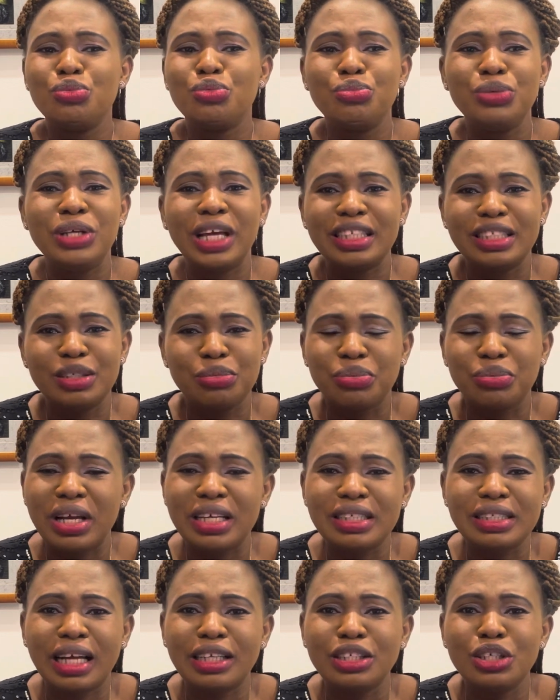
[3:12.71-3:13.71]
get
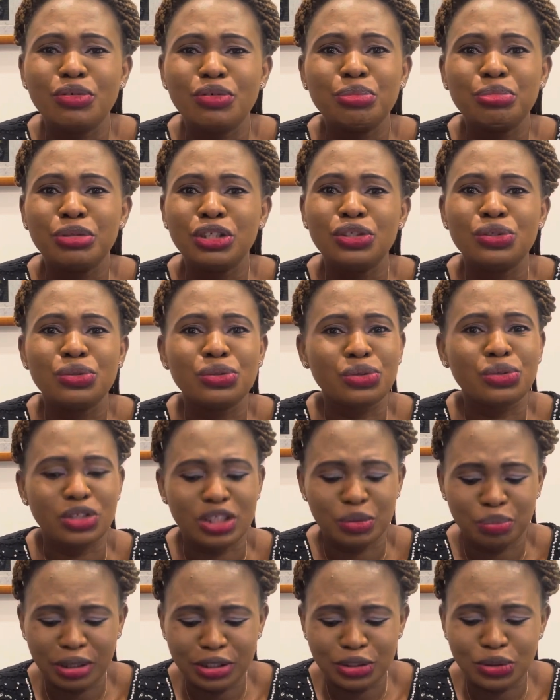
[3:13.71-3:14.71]
depressed and even begin to
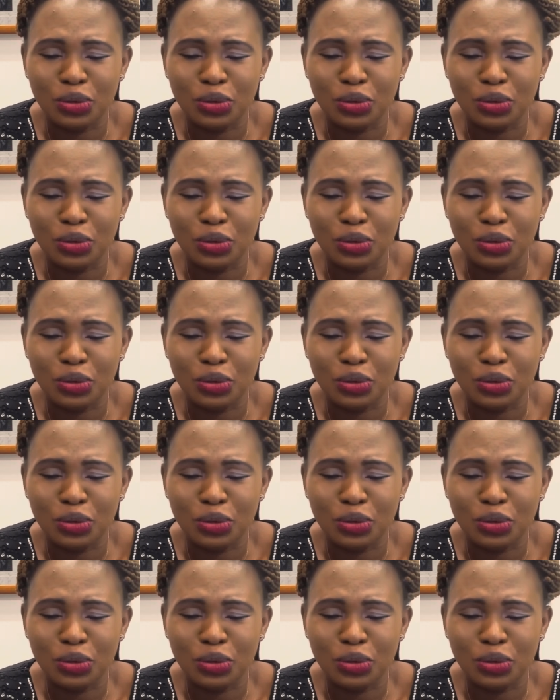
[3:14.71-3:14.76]
suspect